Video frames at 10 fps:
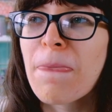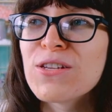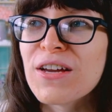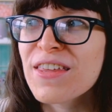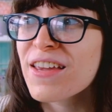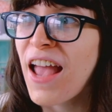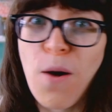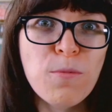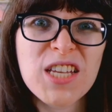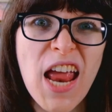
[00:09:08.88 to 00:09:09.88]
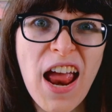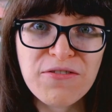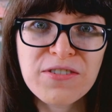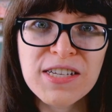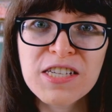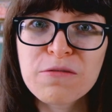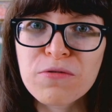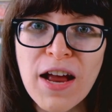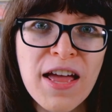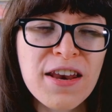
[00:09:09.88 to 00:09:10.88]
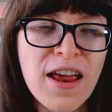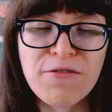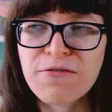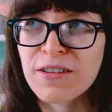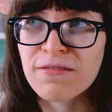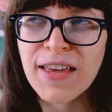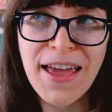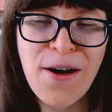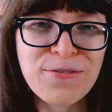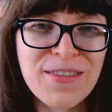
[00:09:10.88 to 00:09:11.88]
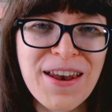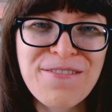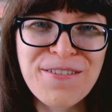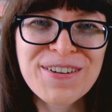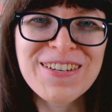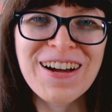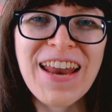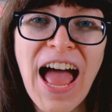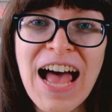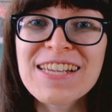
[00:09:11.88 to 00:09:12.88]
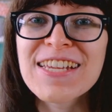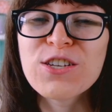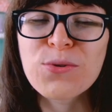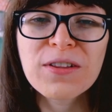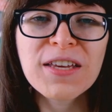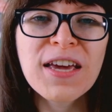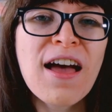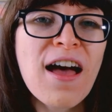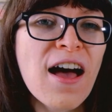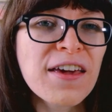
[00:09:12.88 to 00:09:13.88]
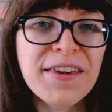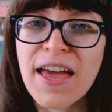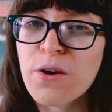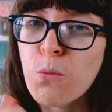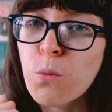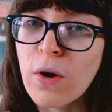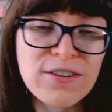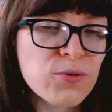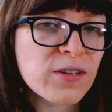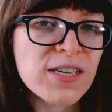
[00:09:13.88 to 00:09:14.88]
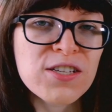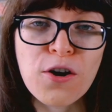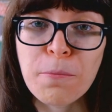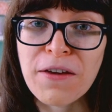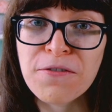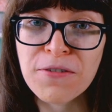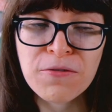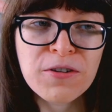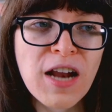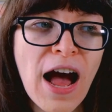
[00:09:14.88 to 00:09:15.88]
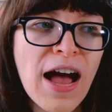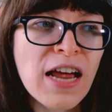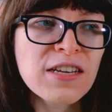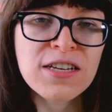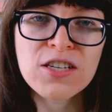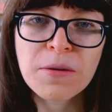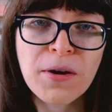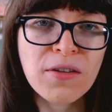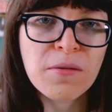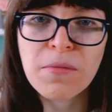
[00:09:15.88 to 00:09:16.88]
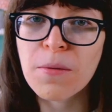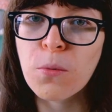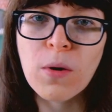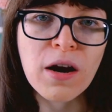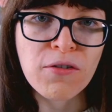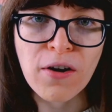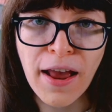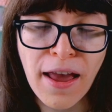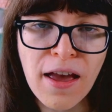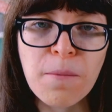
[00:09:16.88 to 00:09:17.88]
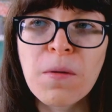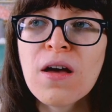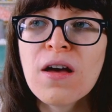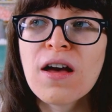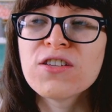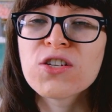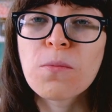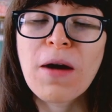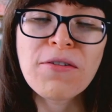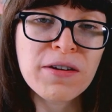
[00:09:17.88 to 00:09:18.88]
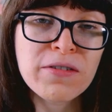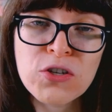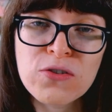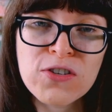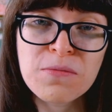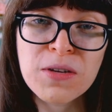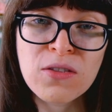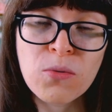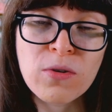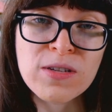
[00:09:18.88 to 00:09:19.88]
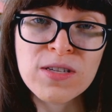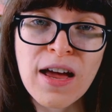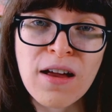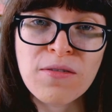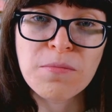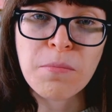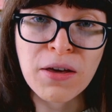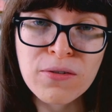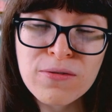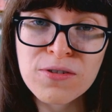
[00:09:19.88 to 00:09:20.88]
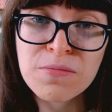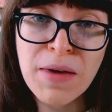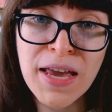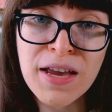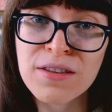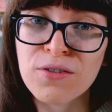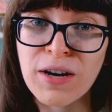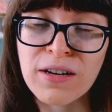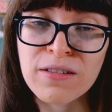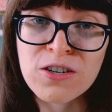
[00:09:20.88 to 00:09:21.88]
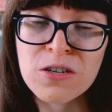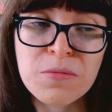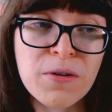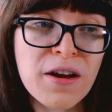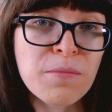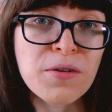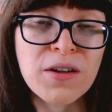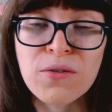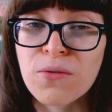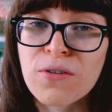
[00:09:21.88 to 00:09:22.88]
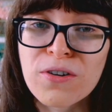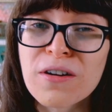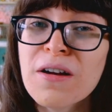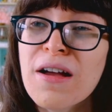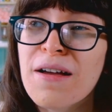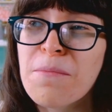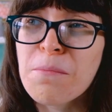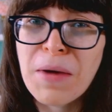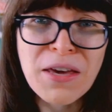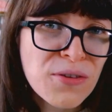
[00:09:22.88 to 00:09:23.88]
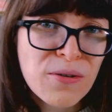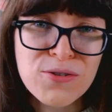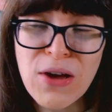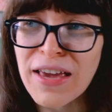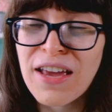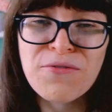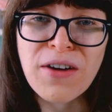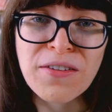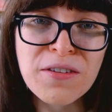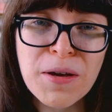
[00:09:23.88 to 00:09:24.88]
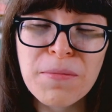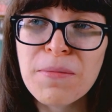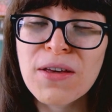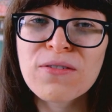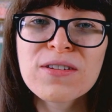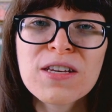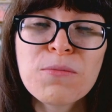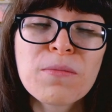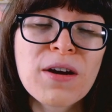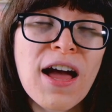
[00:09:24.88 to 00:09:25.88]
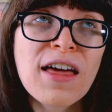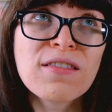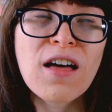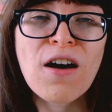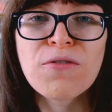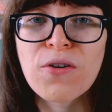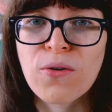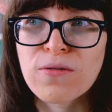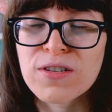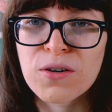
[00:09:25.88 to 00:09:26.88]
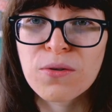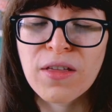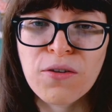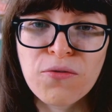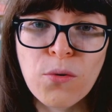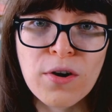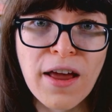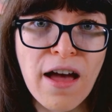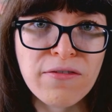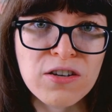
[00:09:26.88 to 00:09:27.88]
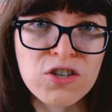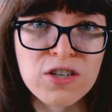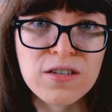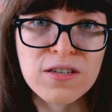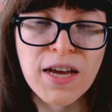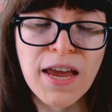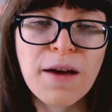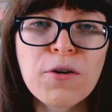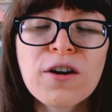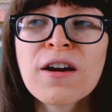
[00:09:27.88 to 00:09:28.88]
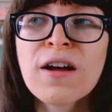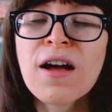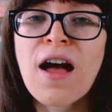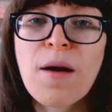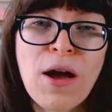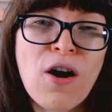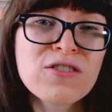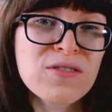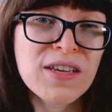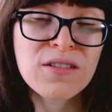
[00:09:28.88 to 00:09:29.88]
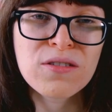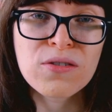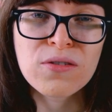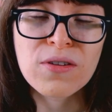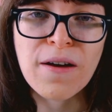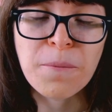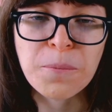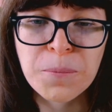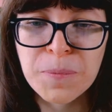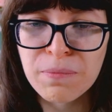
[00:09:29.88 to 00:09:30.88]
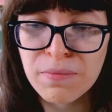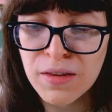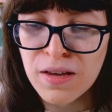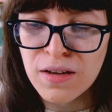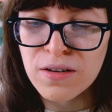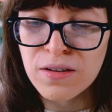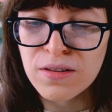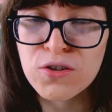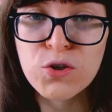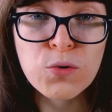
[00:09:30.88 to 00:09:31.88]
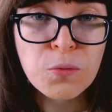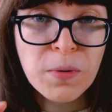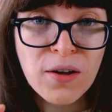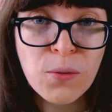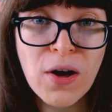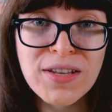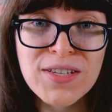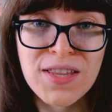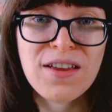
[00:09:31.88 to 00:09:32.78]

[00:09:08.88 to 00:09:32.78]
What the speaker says: So I think almost every spread, every layout that I've ever done has a doily. Again, white doilies are my favorite. I tend to pick them up wherever I am. And so my favorites used to be the ones that Michaels made, the Recollections brand, but they no longer make those. I can't find them at my Michaels anymore, but I love those. They were like 4.5 inches in diameter. I also like the little doodle bug ones.